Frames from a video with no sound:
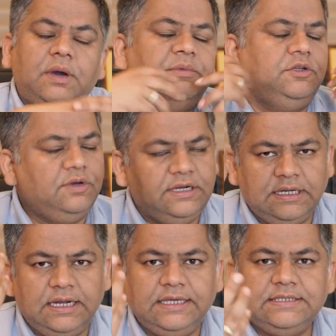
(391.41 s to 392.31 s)
I mean, you are
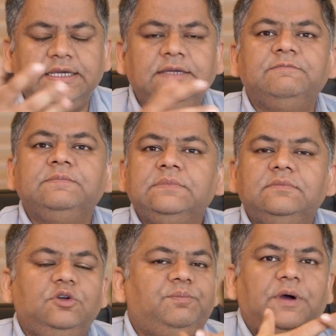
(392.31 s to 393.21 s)
analyzing,
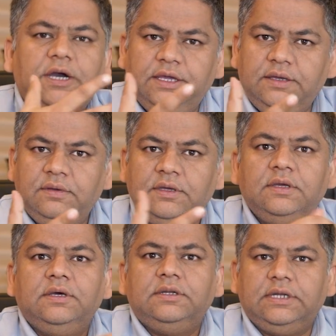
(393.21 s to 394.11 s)
you buy
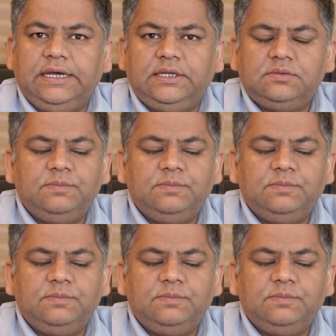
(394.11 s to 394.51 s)
Reliance.